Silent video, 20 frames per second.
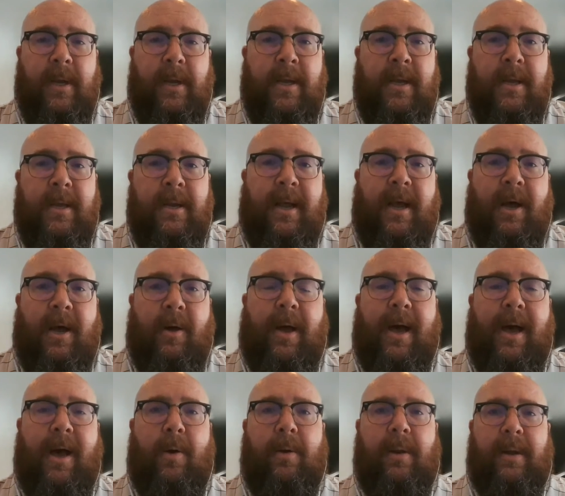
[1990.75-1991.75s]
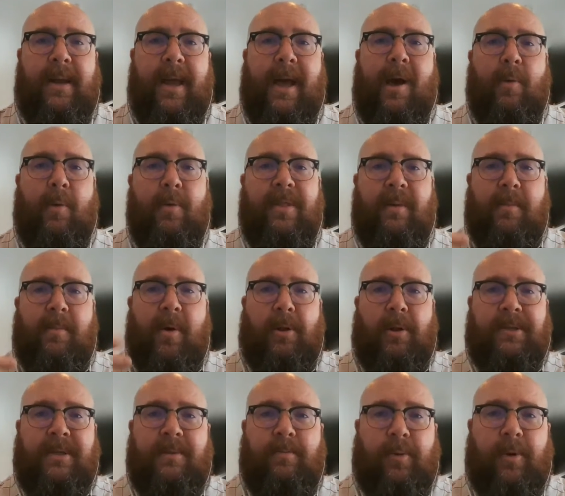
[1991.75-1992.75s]
Now, how in the
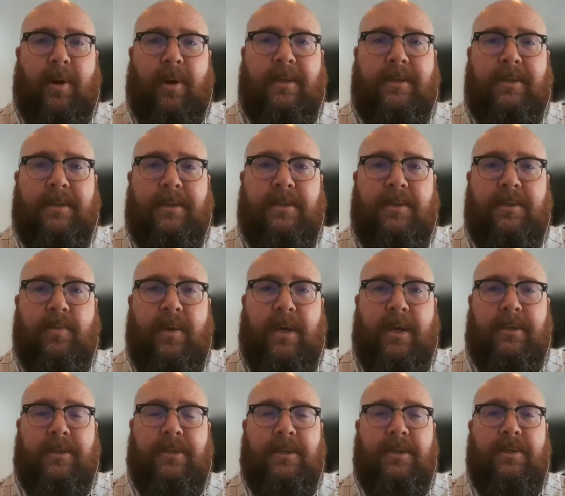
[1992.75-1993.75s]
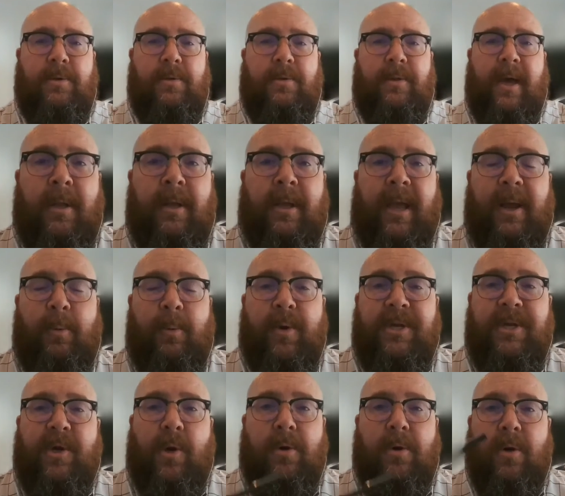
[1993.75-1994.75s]
malting process do we actually do that? And we
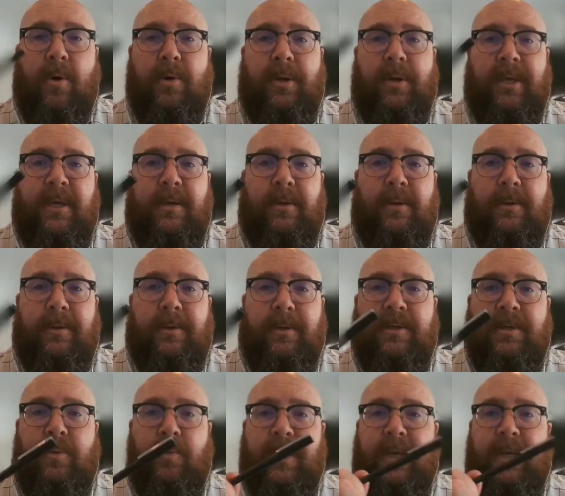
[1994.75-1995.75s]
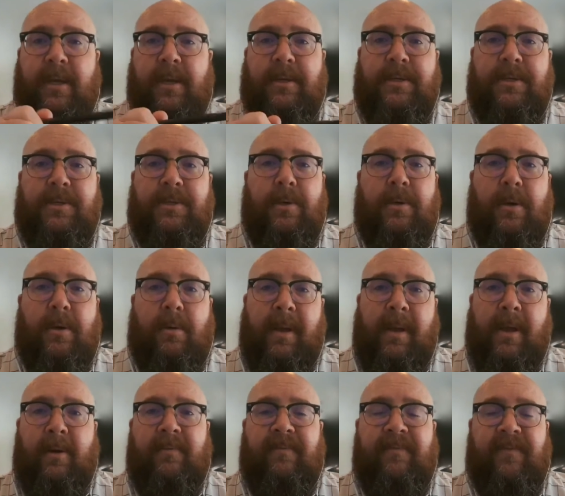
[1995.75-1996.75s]
don't go to kiln until we get a certain
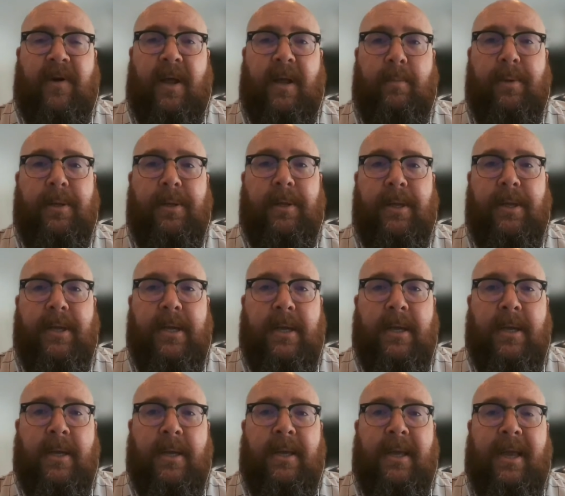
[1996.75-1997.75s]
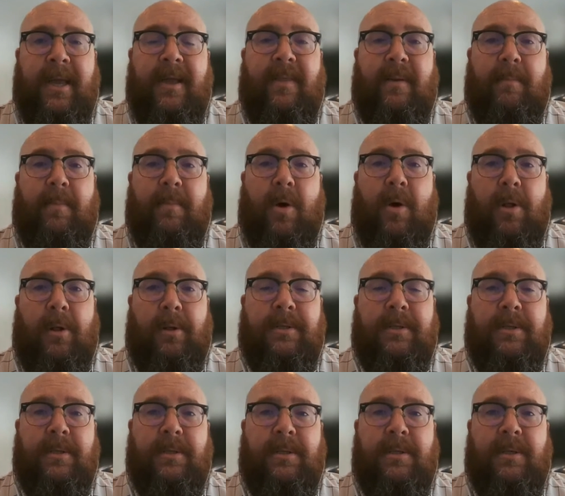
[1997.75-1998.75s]
amount of friability in the malt
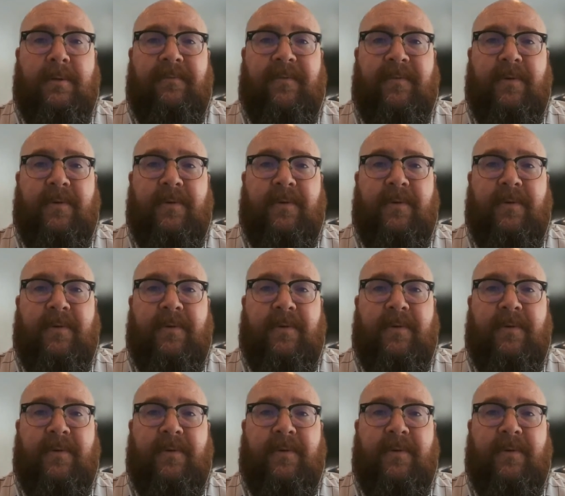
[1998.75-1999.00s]
to